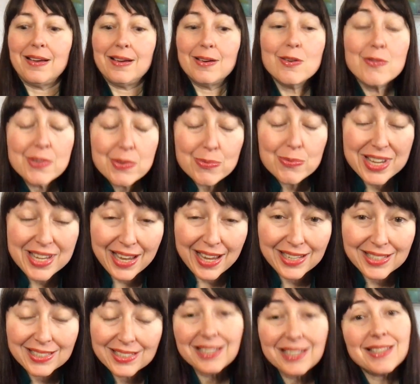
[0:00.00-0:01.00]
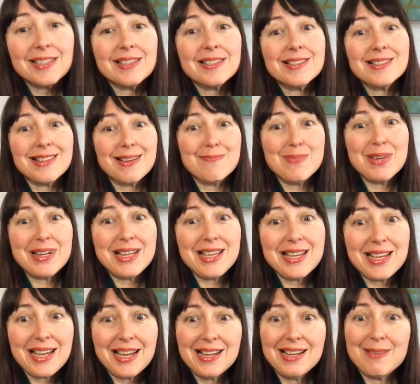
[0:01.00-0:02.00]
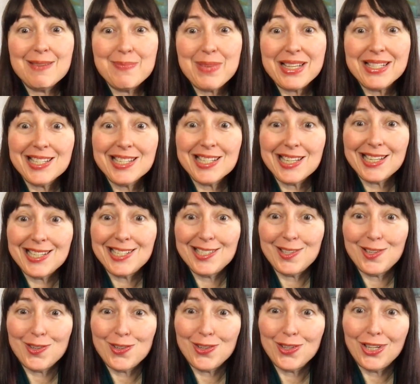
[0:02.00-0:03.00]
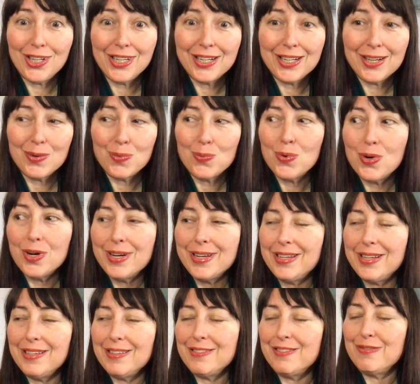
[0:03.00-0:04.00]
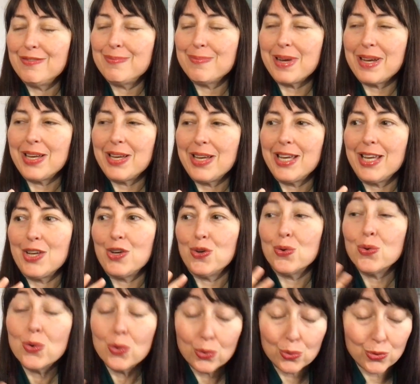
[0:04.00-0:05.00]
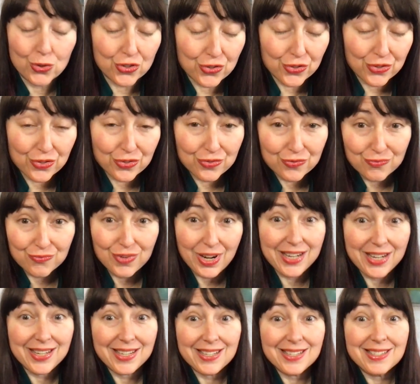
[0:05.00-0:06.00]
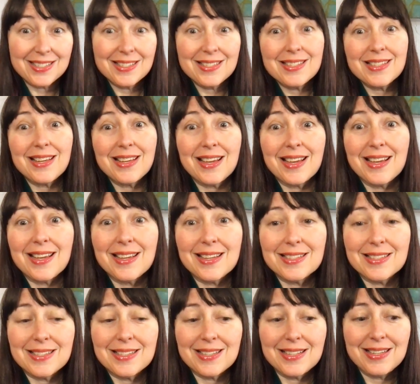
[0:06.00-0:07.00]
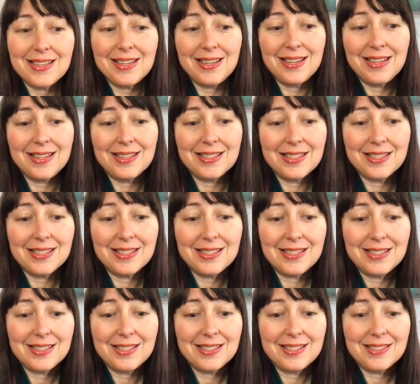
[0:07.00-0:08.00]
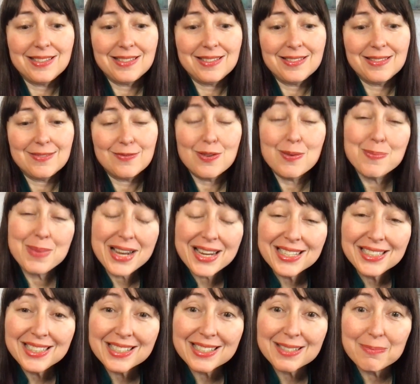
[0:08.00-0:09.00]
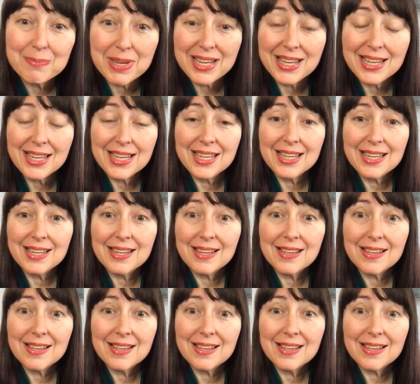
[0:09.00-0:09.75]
over the weekend, somebody commented on one of my older writings, and it reminded me